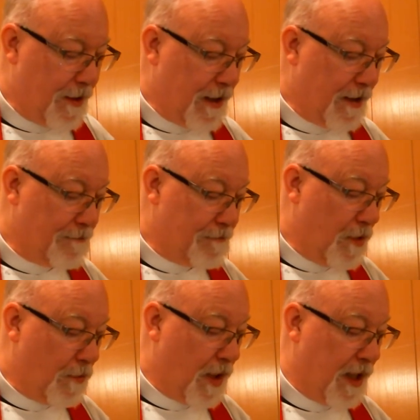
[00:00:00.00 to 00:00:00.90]
And
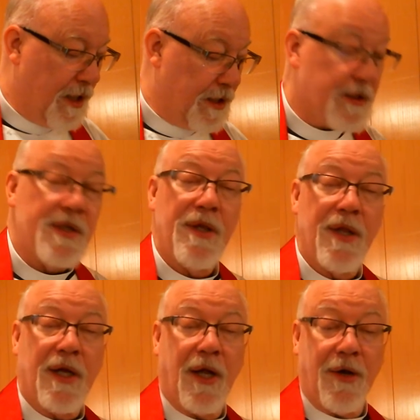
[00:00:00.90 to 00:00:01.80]
red is the
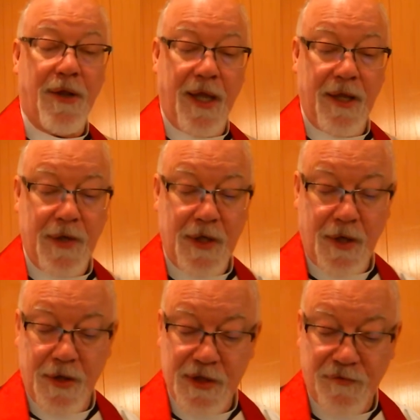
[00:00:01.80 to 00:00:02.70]
color then that we
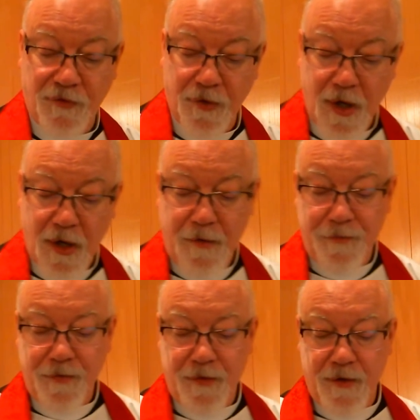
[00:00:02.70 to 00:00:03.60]
use for
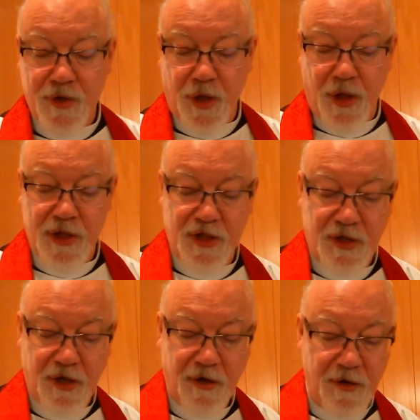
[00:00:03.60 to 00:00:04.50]
the church,
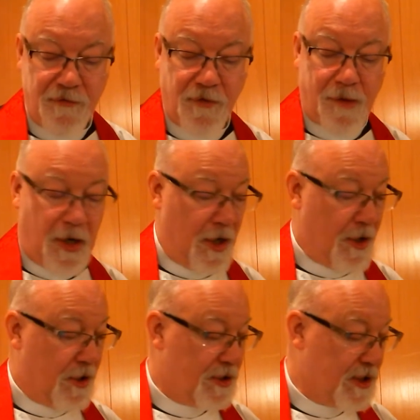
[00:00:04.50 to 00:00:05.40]
for the
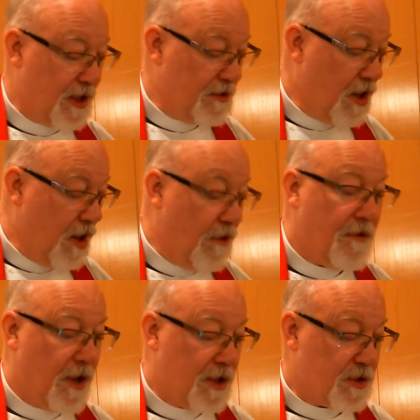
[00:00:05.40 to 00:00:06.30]
martyrs, and
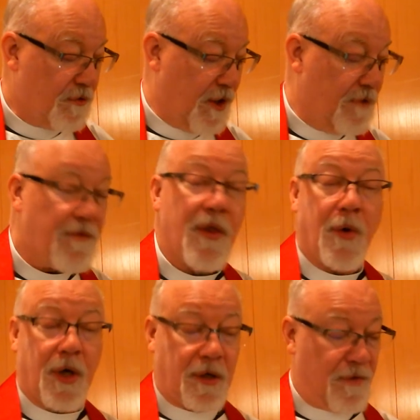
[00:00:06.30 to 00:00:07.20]
also, then, for the
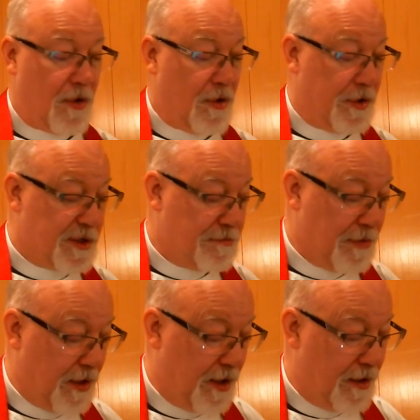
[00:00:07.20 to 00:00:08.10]
work of the Holy
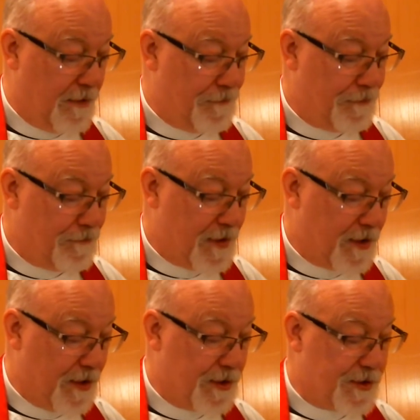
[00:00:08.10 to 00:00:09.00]
Spirit,
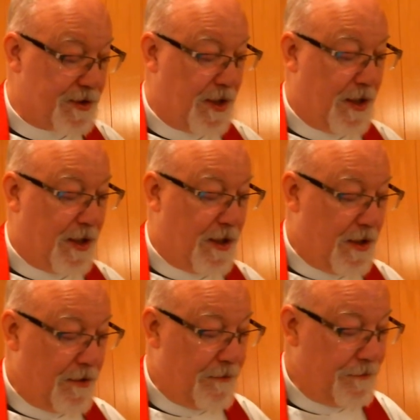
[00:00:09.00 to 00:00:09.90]
because
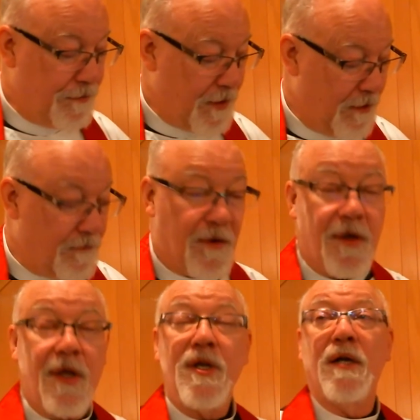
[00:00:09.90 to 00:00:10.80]
of
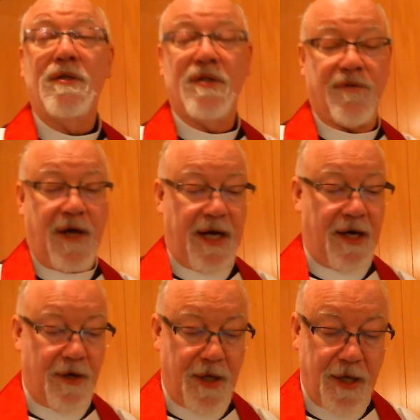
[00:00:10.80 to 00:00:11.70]
the tongues of
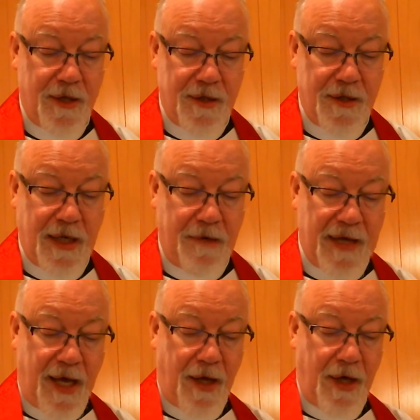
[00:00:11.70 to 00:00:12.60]
fire that came
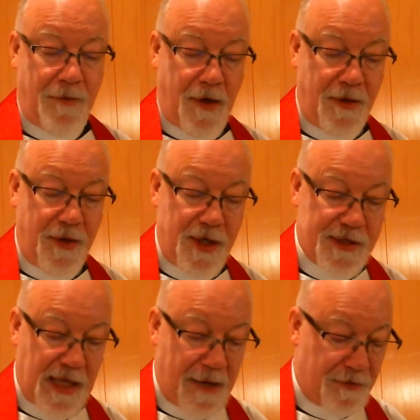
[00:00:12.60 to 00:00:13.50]
down upon the
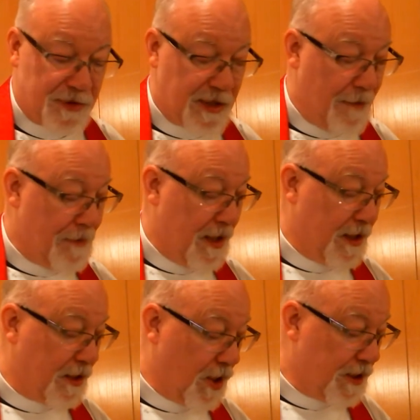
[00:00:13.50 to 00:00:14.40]
disciples at
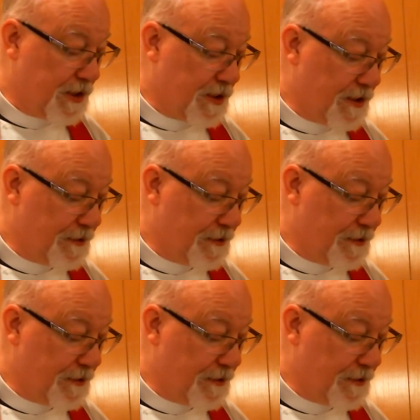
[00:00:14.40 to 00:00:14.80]
Pentecost.